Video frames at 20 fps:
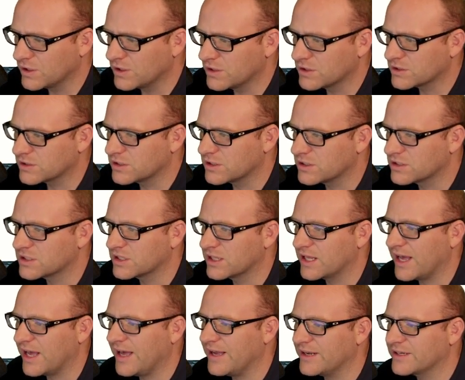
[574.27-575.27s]
So there's
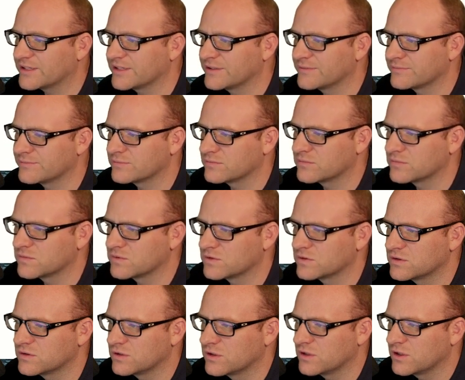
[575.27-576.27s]
that.
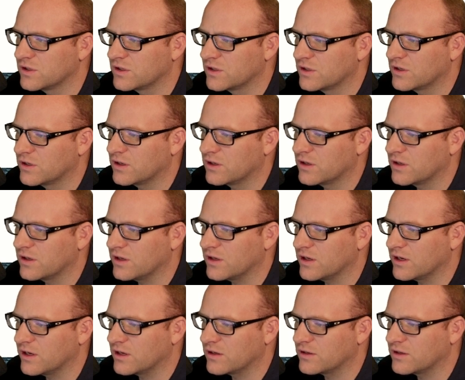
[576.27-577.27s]

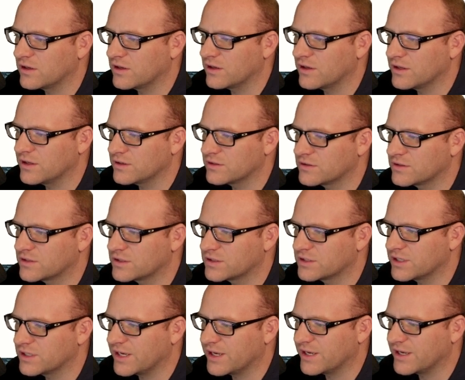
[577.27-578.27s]
And it's
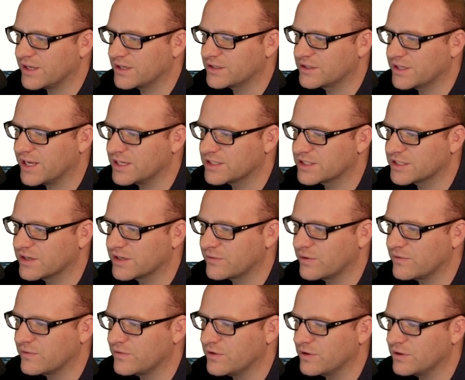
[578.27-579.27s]
test and
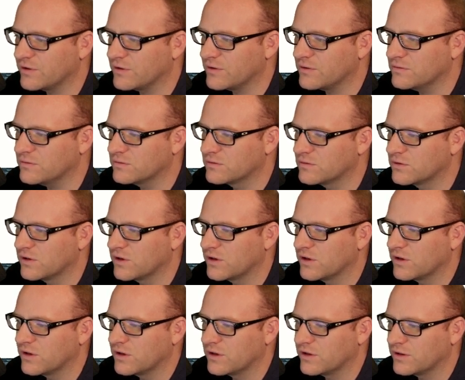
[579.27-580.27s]
review.
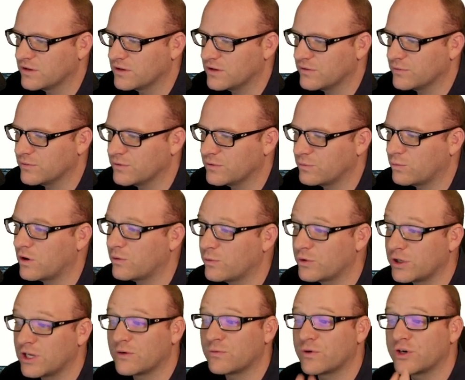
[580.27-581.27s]
What
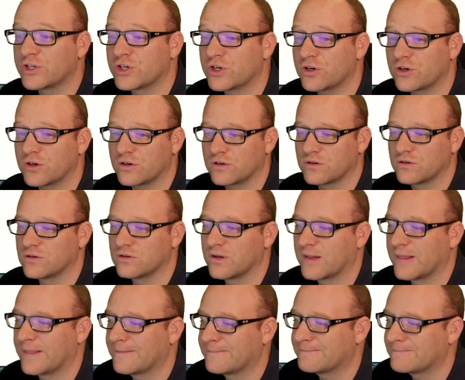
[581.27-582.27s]
would it return,
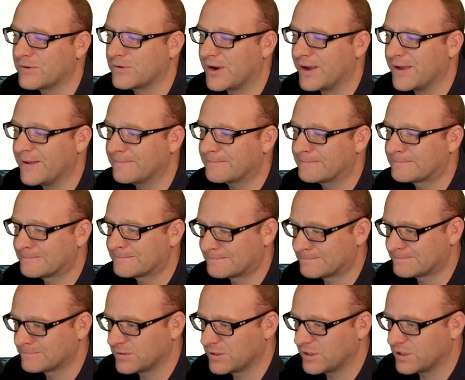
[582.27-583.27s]
right?
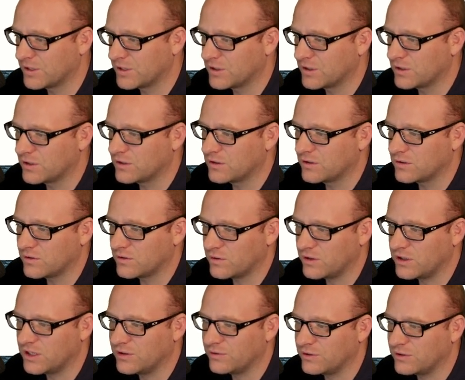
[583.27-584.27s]

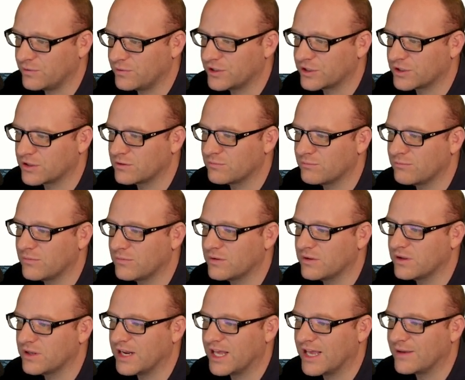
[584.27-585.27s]
Well, it would return
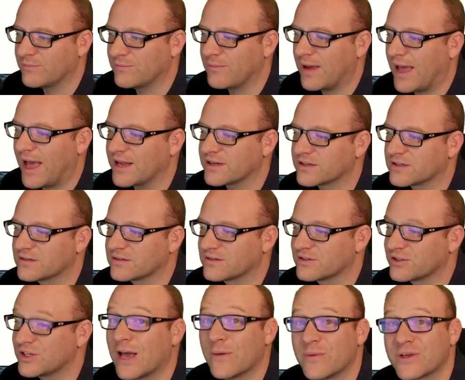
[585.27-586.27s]
the name Matt.
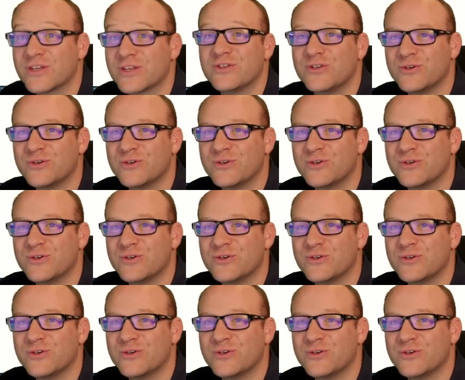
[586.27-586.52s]
So now we can